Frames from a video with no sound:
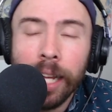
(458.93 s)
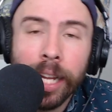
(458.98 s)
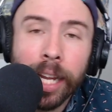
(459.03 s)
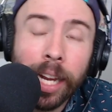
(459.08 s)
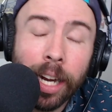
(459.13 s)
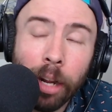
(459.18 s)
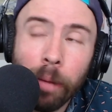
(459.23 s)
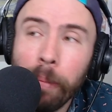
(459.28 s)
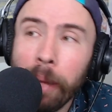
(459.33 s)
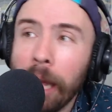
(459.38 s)

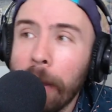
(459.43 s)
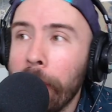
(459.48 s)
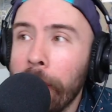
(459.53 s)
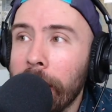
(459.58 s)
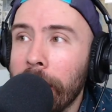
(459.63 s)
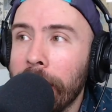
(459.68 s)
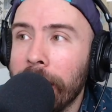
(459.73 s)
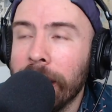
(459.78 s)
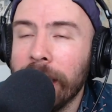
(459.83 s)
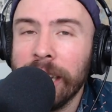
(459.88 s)
you know
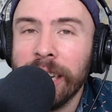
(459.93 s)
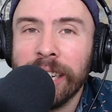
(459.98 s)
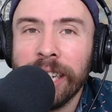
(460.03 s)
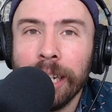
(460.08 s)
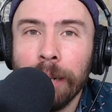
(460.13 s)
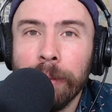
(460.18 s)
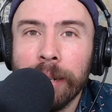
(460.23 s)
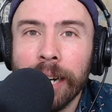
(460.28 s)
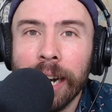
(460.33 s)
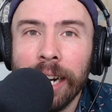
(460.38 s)
maybe it, it
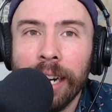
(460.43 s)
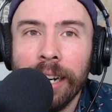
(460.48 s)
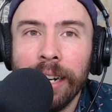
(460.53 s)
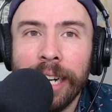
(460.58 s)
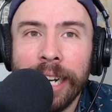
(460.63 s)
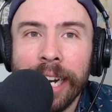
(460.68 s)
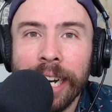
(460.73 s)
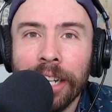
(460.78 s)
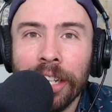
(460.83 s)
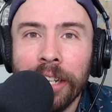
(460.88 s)
seems kind
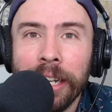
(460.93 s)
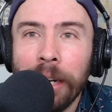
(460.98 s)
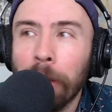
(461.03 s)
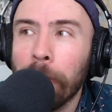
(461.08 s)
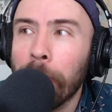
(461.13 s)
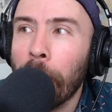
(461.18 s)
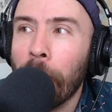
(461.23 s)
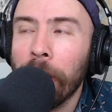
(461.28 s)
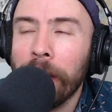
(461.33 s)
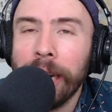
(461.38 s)
of kitschy
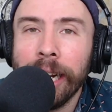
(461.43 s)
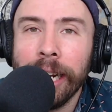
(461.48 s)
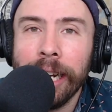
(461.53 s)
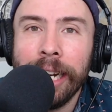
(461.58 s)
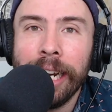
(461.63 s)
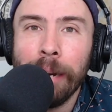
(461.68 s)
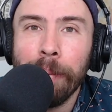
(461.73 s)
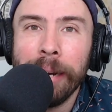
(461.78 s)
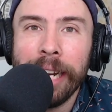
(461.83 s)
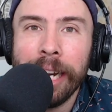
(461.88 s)
or
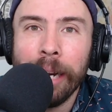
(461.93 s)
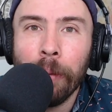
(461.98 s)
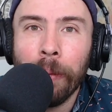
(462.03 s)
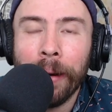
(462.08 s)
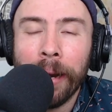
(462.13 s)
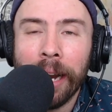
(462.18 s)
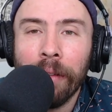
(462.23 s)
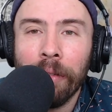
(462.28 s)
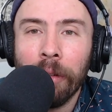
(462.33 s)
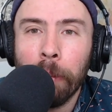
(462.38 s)
markety gimmicky
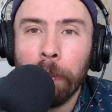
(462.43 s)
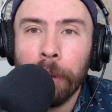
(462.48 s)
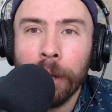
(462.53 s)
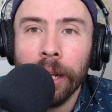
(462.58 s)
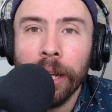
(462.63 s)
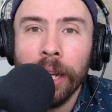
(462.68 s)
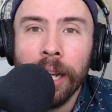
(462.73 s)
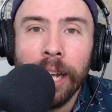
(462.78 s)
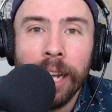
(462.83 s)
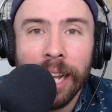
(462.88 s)
whatever
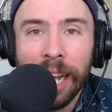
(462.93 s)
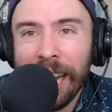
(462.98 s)
but